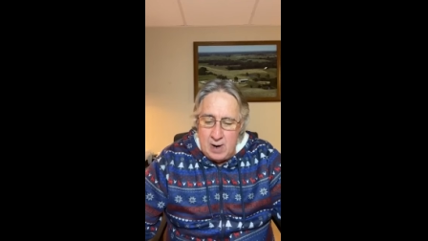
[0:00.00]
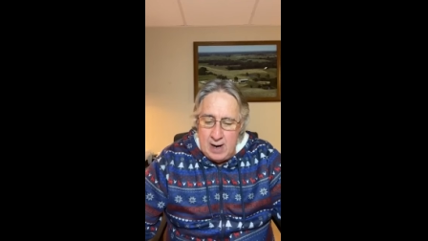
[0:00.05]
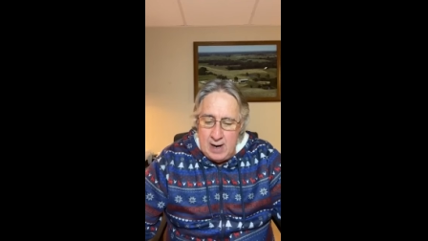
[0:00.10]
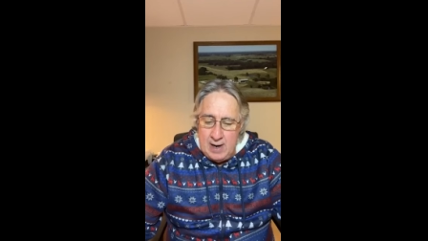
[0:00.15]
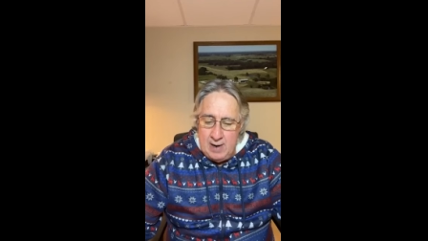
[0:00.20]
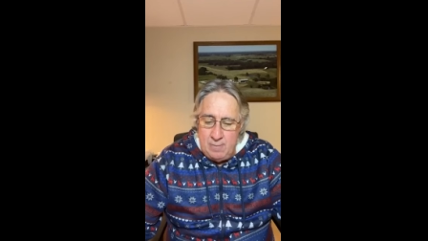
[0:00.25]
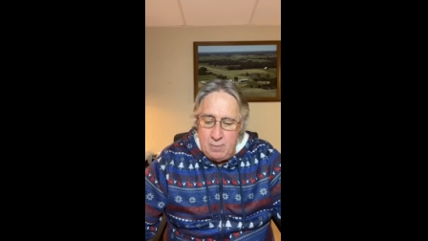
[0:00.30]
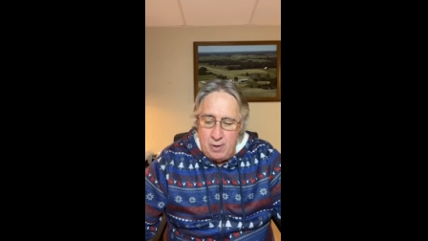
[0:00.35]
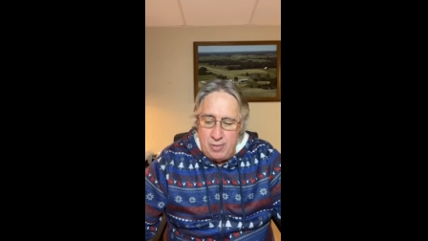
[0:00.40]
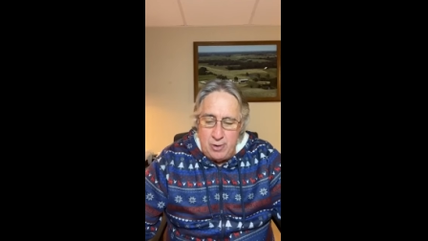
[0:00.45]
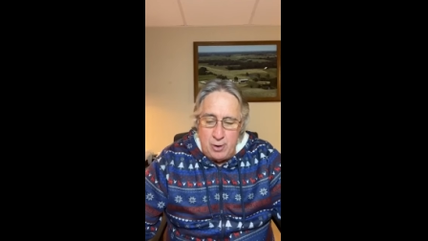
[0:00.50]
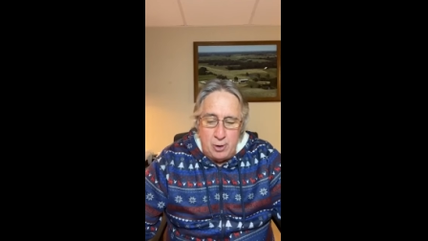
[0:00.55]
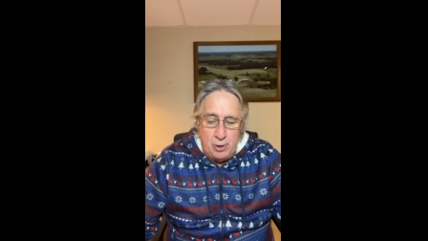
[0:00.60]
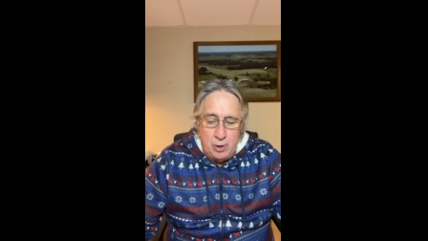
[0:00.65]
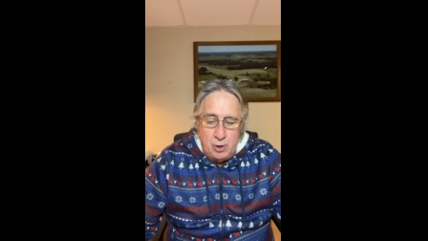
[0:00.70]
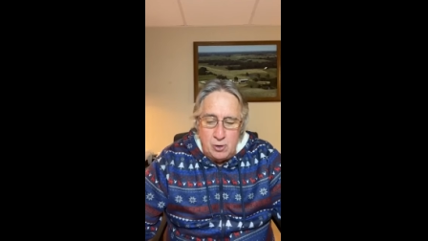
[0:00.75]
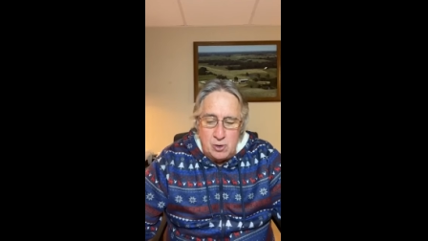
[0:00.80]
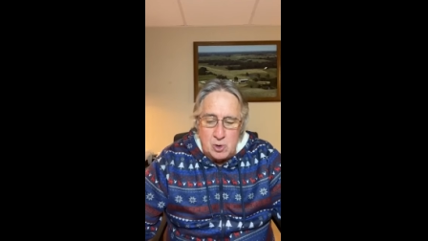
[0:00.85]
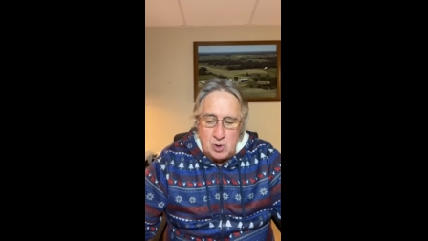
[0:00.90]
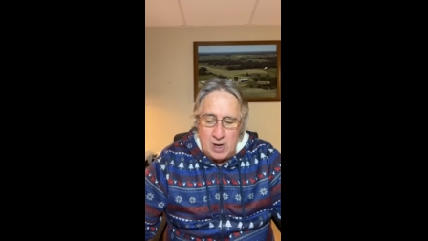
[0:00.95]
rated with their
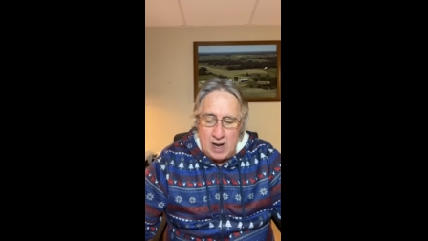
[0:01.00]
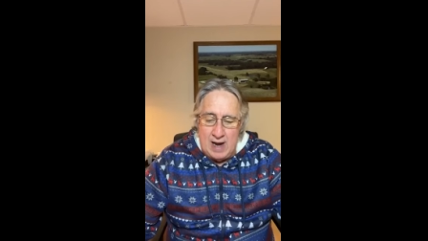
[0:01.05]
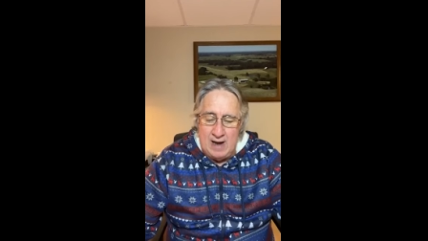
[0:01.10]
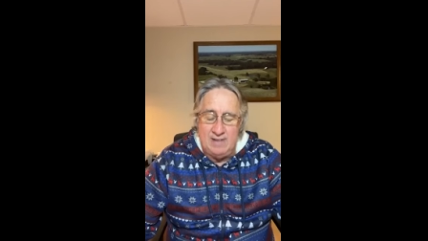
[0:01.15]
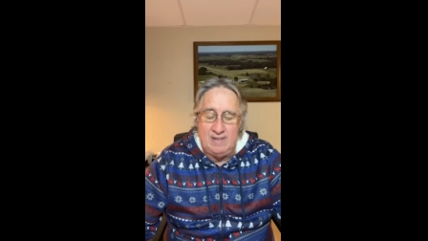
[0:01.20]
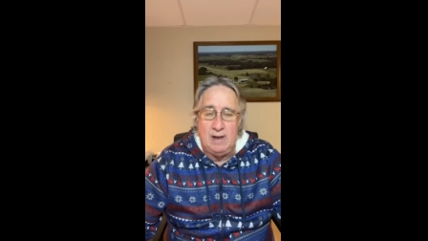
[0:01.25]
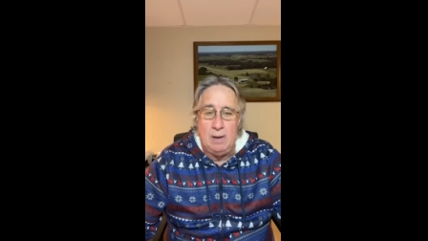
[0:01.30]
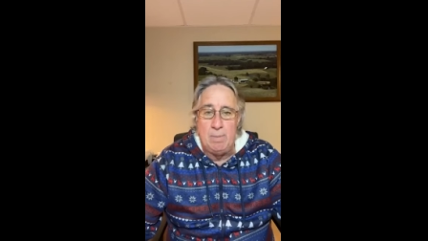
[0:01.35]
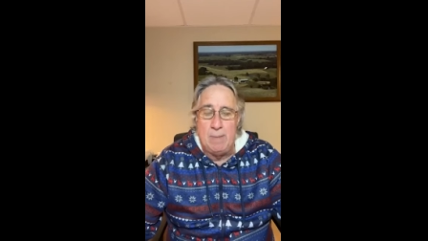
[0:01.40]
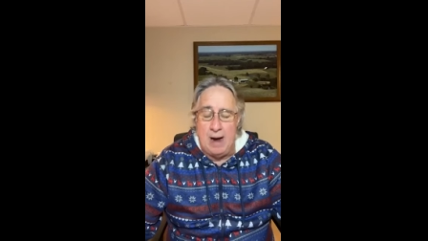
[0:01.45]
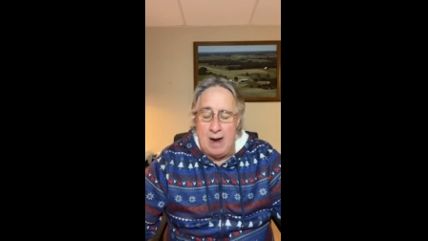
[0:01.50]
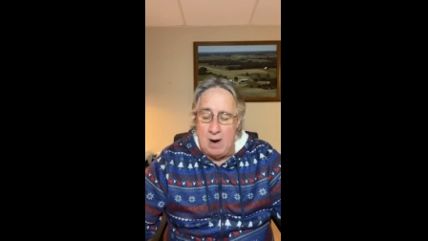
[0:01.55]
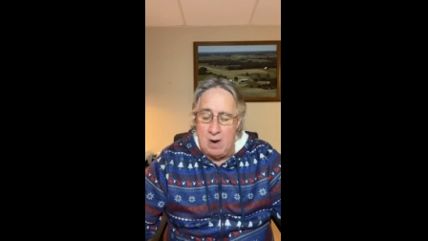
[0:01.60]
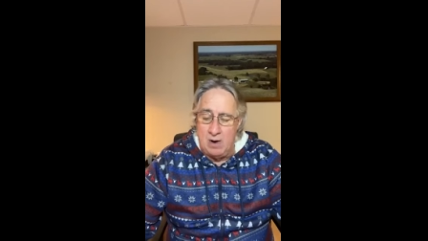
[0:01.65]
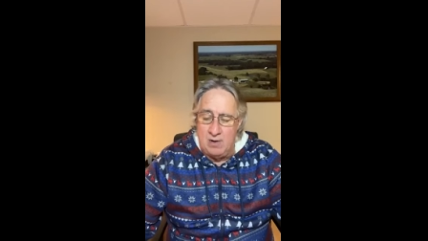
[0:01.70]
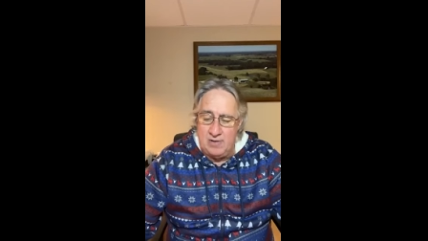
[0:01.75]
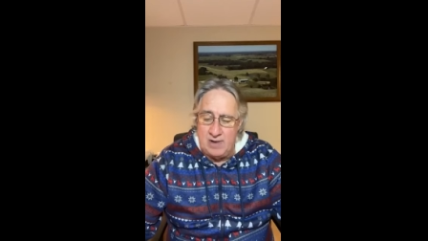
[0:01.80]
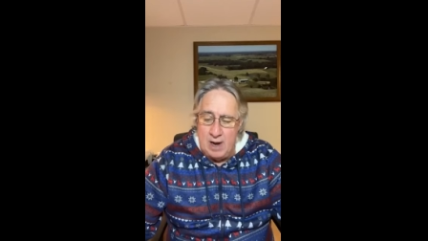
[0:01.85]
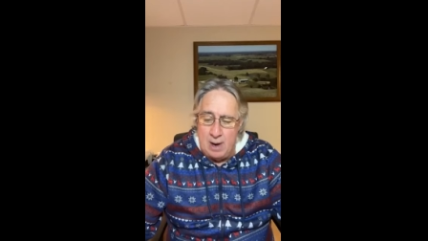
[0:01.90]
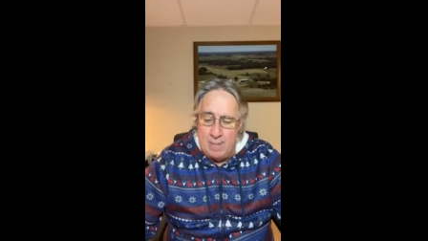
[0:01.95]
neutralizing
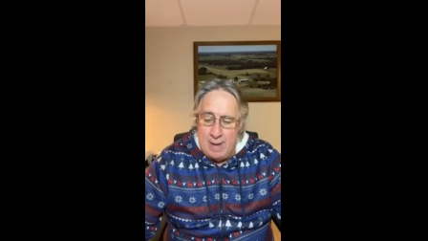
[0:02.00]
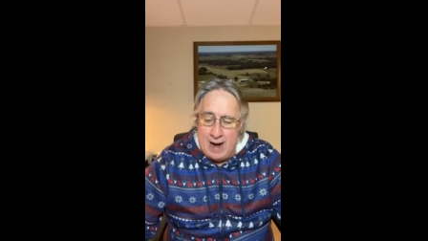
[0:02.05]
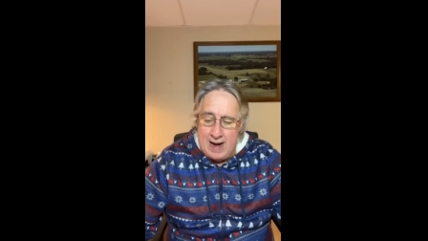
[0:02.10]
powers and a